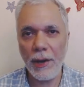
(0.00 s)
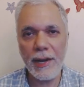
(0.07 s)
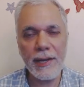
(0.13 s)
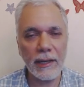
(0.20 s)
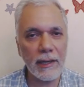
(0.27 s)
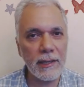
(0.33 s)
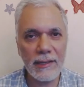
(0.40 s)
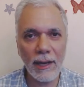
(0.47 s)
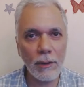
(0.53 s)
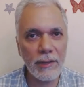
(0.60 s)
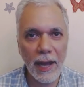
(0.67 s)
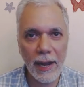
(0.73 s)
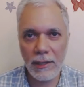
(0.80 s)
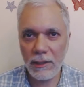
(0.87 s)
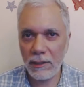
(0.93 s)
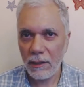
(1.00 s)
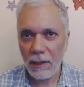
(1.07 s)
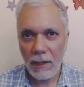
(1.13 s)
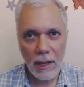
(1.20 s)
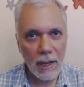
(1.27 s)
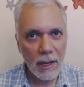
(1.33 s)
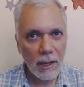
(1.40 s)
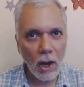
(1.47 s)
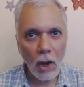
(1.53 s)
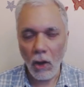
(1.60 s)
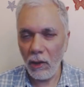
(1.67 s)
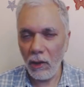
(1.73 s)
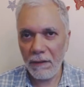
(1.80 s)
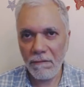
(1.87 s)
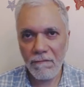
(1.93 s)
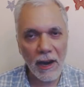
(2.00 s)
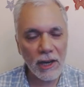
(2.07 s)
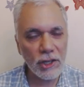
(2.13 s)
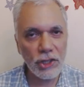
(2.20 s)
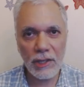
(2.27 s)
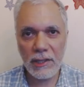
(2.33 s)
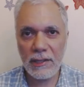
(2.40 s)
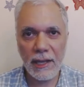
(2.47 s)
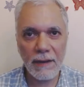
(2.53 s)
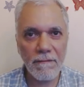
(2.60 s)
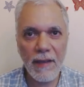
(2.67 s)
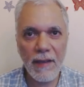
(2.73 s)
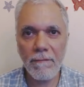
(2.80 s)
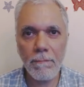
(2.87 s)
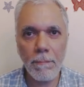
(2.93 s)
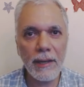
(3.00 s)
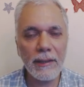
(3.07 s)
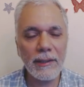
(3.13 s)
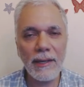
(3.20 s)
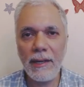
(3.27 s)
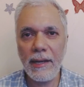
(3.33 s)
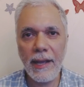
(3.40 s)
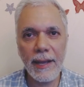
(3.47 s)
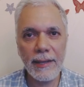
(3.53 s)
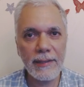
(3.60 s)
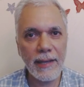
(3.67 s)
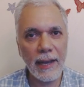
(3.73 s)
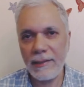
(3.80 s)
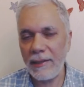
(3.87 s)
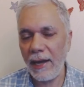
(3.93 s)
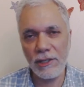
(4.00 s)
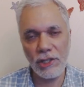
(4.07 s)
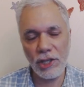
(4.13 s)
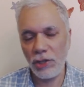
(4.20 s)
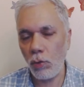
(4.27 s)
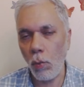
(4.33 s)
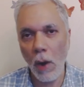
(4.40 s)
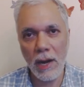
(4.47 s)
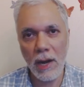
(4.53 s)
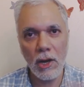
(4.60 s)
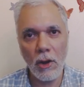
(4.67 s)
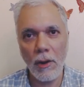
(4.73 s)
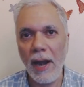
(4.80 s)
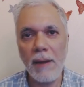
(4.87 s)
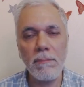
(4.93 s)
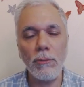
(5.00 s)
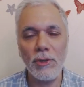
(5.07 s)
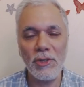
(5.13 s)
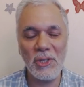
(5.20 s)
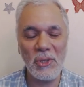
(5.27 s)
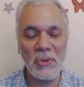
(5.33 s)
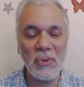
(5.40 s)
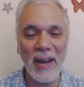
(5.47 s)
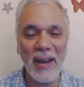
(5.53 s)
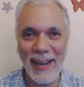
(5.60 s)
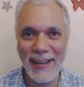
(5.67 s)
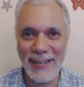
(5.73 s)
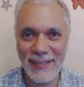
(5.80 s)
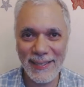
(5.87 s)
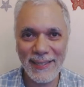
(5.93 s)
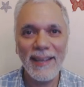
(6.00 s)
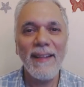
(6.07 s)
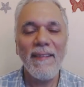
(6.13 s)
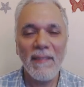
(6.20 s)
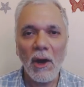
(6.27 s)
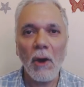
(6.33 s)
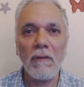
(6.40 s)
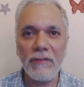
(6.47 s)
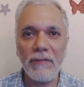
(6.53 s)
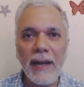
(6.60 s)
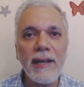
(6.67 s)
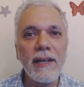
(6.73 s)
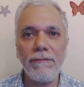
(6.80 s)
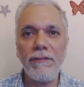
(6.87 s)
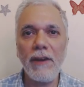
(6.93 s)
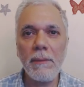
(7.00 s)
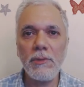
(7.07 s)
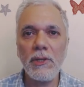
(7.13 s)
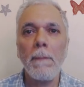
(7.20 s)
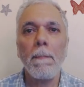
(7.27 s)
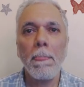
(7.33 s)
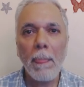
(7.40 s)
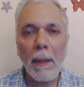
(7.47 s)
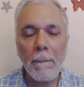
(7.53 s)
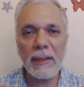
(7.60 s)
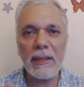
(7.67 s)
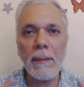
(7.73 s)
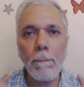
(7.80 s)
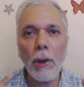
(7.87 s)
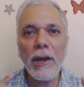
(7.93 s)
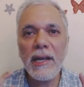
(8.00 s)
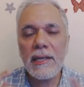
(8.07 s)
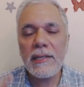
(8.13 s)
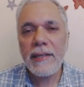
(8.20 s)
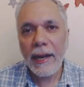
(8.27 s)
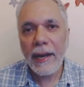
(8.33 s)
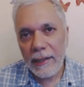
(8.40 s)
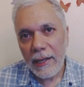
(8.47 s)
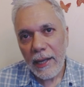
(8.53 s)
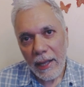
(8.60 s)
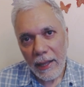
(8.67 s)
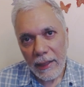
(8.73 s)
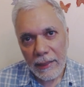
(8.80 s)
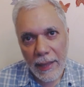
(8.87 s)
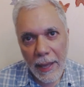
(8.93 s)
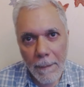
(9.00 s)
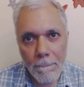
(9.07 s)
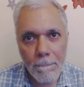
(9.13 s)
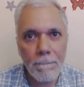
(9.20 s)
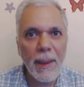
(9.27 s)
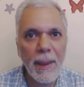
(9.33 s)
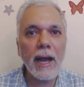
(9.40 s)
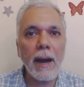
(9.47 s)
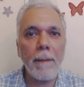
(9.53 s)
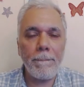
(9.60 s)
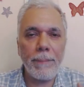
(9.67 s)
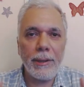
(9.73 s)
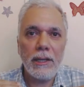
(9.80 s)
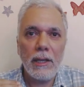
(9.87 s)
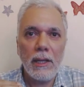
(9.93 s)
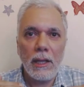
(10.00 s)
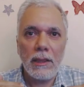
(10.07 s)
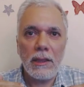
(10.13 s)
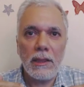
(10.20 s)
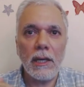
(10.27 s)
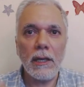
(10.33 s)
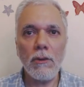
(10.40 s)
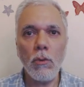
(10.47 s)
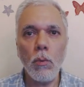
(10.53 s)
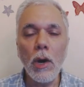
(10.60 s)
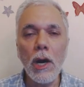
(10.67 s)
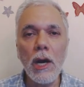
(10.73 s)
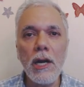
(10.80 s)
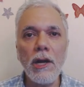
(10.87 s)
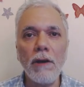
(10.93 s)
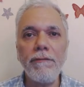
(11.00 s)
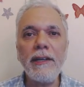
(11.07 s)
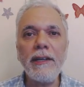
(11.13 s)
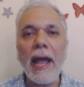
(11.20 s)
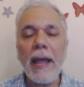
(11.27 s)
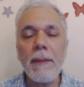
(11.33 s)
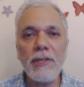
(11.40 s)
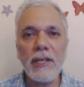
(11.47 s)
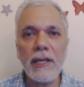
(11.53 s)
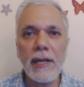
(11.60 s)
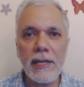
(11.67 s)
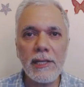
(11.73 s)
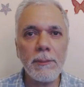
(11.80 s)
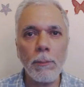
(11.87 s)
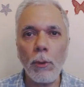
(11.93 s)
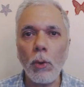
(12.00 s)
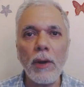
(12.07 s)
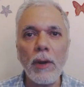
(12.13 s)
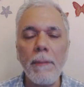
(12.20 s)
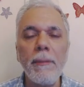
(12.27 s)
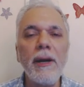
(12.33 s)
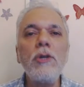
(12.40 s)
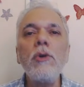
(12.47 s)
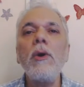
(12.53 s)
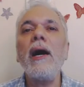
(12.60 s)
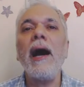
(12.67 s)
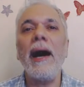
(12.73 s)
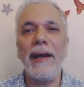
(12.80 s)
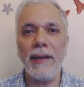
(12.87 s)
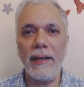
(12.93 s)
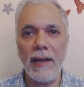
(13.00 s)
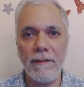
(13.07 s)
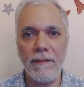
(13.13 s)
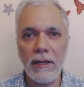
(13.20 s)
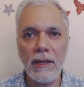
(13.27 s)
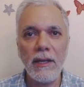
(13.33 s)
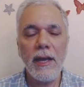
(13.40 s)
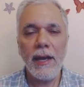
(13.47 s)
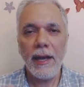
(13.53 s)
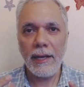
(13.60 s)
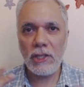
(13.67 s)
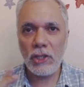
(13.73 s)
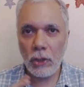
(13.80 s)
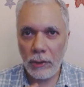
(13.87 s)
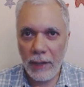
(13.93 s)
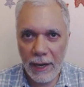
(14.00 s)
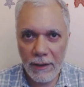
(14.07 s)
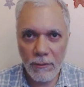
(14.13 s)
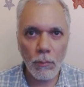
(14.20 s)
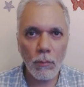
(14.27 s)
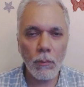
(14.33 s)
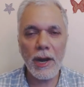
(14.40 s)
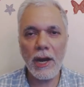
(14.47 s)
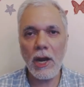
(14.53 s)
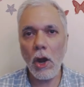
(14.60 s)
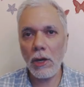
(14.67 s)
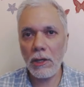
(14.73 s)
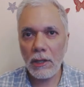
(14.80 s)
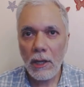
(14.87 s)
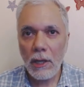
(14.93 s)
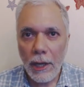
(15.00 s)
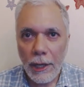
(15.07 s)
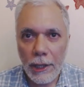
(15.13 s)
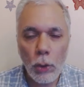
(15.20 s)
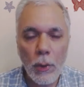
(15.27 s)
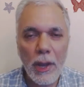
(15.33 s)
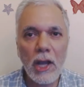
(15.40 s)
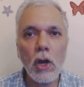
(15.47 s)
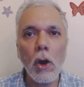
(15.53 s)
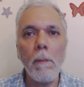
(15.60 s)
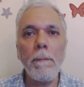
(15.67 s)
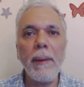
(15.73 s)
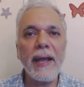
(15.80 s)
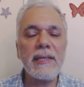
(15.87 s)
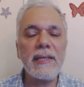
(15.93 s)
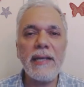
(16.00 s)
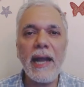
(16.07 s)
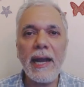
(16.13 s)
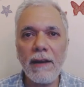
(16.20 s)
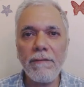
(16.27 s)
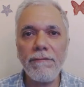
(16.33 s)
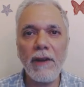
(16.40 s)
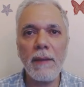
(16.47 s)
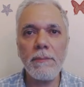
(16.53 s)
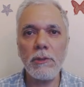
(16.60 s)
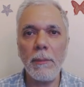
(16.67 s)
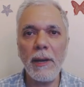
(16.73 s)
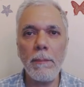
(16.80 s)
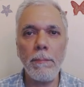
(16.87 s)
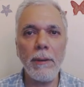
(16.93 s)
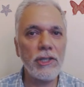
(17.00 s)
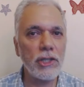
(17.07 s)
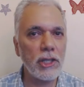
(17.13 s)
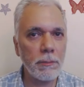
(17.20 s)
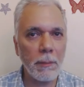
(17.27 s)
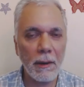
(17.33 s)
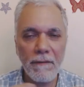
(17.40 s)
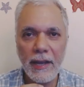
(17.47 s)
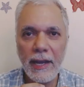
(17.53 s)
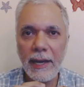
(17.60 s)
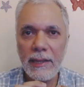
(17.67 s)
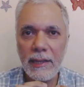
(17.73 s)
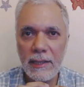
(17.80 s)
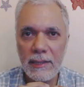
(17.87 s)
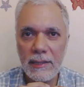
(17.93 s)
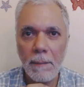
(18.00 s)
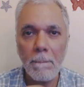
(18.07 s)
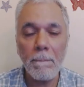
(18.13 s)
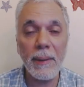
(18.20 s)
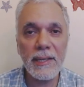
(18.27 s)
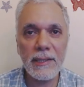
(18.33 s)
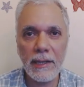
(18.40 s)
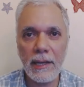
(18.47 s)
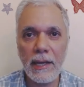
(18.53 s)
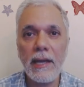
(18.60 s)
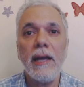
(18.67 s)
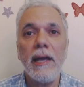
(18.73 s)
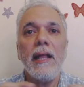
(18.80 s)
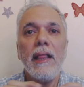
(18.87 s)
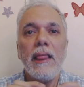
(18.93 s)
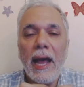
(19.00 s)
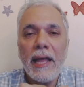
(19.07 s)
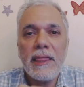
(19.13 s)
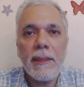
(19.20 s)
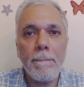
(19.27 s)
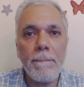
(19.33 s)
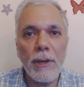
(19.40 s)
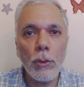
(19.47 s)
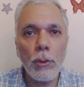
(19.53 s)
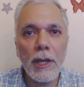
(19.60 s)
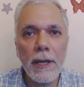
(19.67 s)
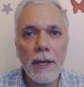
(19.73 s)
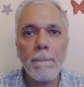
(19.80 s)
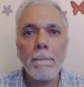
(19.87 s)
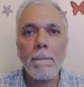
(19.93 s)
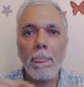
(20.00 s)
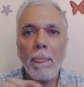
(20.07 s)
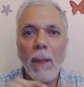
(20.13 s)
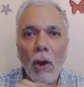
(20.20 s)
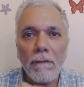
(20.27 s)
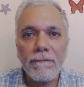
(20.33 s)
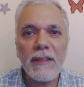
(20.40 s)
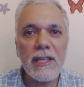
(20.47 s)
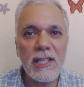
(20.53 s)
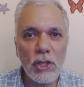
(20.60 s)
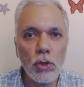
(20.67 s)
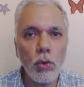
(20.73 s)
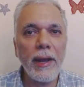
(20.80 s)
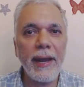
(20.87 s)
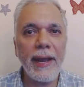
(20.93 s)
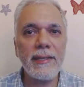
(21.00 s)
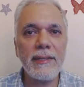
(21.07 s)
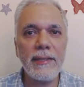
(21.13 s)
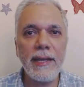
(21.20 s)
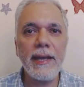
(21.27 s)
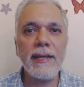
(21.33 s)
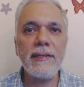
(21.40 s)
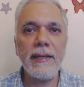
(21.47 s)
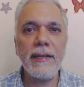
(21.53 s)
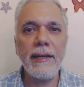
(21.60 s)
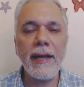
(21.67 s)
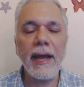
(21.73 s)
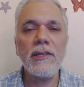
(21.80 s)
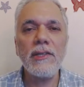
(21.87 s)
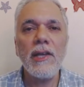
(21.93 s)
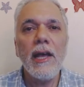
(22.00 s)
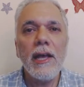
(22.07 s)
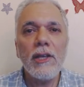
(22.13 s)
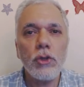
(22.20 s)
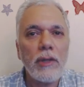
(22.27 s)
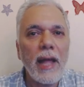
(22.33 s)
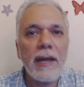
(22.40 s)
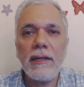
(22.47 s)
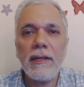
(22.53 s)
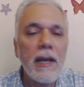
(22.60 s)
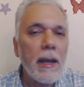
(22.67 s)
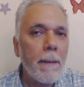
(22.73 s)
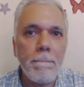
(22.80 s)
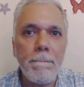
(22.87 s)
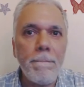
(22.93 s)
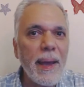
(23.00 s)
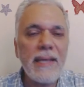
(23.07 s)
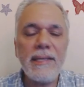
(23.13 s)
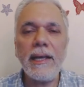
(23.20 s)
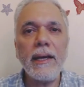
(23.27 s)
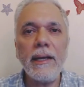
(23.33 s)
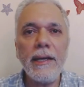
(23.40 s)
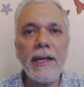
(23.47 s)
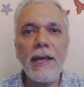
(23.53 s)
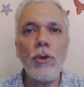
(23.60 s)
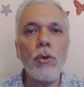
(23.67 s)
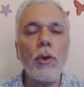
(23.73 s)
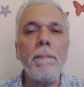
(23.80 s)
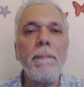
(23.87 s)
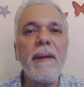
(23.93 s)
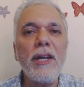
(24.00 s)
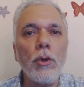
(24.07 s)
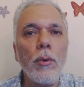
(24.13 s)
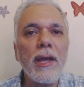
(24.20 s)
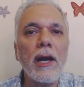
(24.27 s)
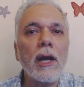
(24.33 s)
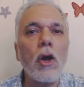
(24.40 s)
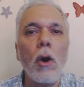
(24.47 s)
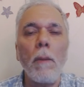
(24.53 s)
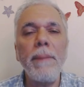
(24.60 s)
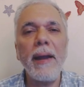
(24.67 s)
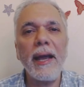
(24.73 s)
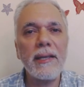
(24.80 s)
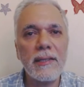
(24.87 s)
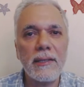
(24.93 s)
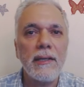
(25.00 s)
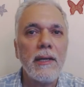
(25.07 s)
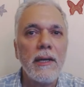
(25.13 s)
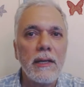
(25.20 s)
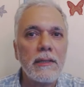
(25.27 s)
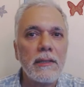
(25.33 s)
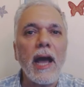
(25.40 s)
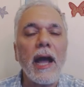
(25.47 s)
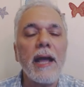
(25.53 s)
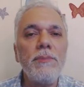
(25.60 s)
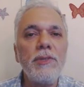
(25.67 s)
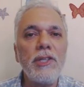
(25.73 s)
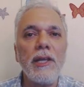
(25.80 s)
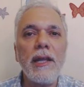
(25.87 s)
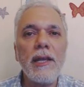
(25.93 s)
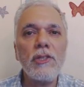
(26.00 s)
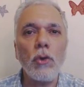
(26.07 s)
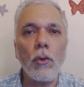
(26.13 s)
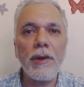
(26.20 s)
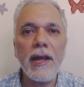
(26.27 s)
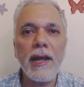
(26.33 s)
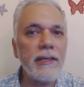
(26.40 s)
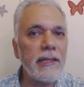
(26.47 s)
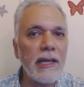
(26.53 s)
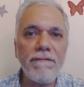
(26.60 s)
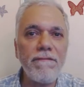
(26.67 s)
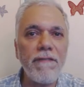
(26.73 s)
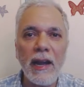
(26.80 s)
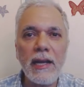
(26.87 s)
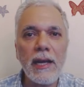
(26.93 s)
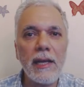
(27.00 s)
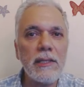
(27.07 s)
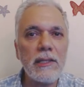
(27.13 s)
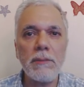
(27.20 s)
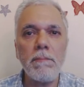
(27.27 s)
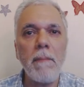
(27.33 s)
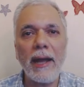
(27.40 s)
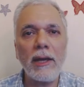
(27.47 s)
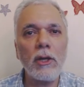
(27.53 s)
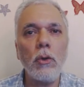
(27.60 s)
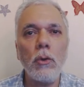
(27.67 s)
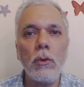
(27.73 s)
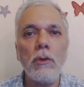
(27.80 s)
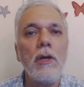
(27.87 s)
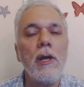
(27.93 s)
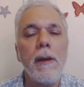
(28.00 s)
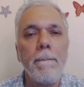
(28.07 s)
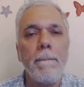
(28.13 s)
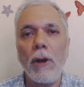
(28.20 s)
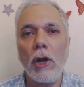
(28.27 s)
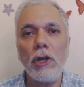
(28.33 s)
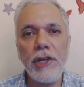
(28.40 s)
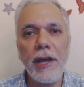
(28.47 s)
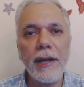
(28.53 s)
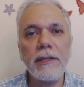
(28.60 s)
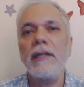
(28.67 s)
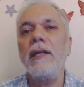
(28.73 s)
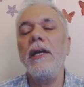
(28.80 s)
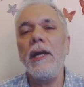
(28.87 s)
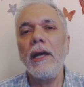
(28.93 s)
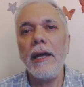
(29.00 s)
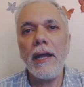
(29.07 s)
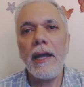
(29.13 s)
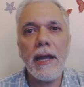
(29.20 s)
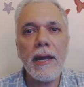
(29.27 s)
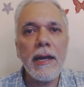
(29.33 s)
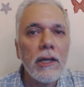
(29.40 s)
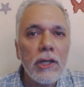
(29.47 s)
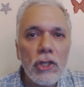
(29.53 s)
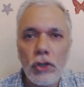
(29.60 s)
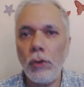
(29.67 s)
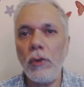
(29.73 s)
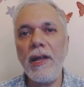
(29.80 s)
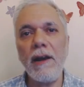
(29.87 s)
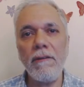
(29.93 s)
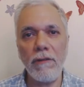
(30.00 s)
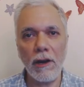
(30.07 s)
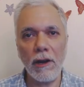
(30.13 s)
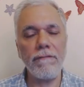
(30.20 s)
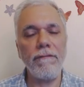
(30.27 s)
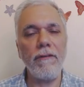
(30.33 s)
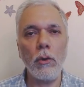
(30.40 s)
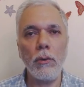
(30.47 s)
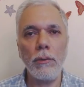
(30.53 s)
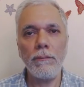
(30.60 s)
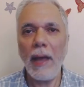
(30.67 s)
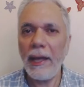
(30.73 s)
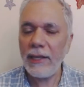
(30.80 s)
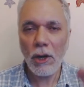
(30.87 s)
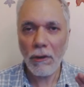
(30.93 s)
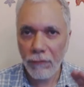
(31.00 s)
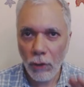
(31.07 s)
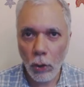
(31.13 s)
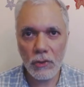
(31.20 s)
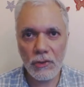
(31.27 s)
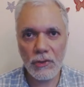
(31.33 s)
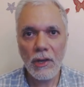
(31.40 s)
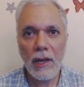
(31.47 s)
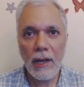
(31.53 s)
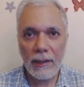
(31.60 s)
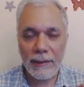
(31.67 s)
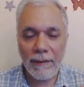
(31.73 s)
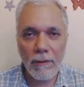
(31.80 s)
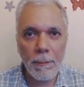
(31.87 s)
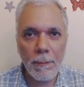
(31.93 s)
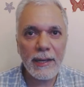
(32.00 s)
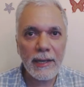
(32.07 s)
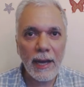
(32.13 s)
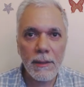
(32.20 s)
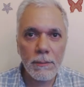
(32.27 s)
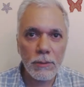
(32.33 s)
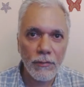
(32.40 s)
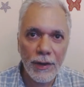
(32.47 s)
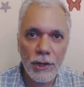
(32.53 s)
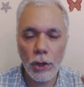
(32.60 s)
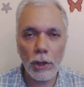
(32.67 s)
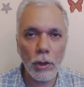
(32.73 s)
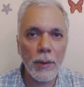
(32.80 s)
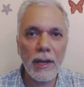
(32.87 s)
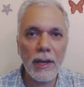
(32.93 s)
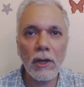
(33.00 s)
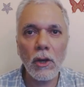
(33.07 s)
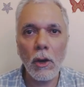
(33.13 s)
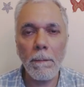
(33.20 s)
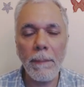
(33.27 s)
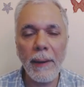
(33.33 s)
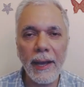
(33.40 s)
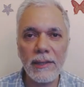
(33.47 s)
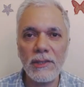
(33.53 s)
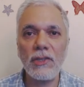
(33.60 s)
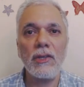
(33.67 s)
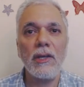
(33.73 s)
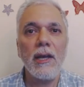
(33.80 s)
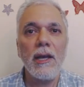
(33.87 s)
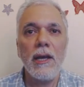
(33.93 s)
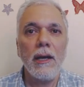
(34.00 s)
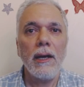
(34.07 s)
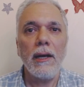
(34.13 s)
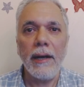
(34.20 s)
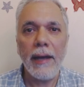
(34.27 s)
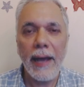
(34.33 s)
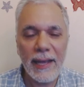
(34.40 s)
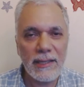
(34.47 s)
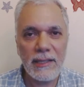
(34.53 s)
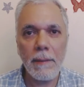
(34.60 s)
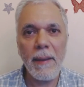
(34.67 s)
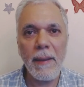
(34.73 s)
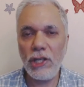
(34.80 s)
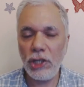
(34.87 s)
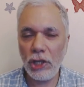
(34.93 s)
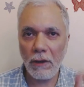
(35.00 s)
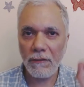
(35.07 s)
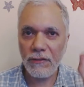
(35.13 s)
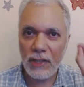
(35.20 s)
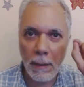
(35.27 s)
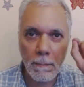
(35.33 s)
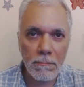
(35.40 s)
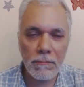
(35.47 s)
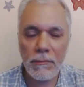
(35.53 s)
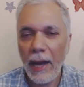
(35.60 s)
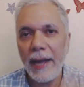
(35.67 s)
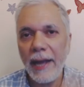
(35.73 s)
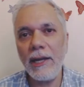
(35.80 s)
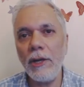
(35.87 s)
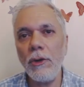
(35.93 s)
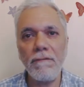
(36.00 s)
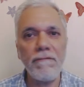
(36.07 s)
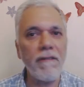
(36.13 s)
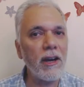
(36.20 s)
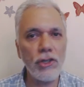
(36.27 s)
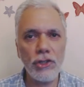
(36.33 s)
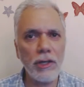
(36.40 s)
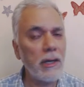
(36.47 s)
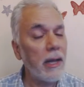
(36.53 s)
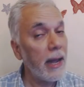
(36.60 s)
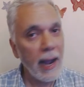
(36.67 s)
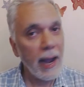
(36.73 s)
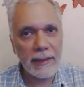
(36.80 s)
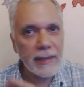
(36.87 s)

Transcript: So it turns out that all the functions that we have built in TSX are just one or at most two lines of data frames. But the point is that they pick up the world of a time series programmer to a higher level. And so that we're not doing complex data frames manipulations, but we get the simplicity and the beauty of the zoo and XTS syntax so that basically you could be doing a complex time series oriented finance macro project in a Julia workflow. And then of course, there will be times when you're doing a complex uh, estimation of some likelihood function.